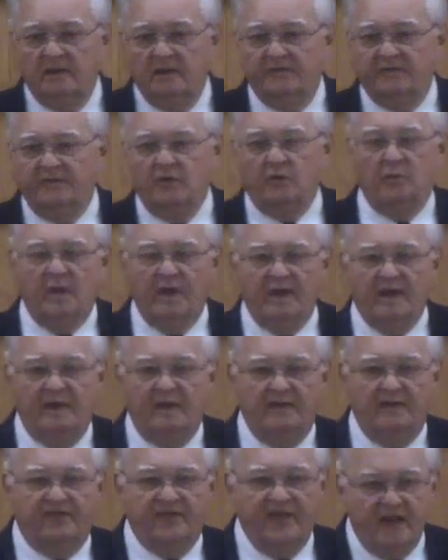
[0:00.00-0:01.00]
Do we
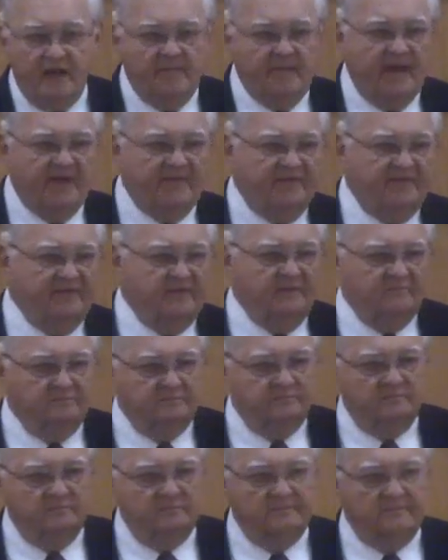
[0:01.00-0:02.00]
think about them?
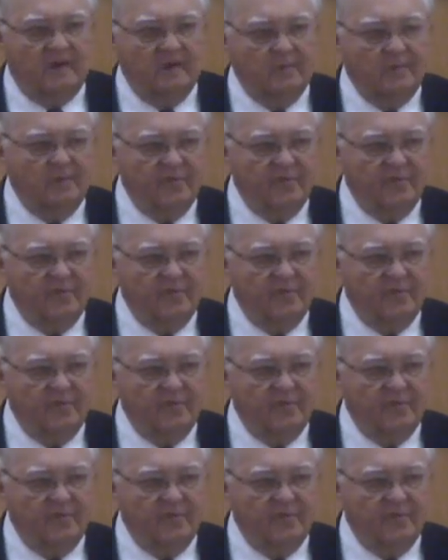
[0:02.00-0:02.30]
Are we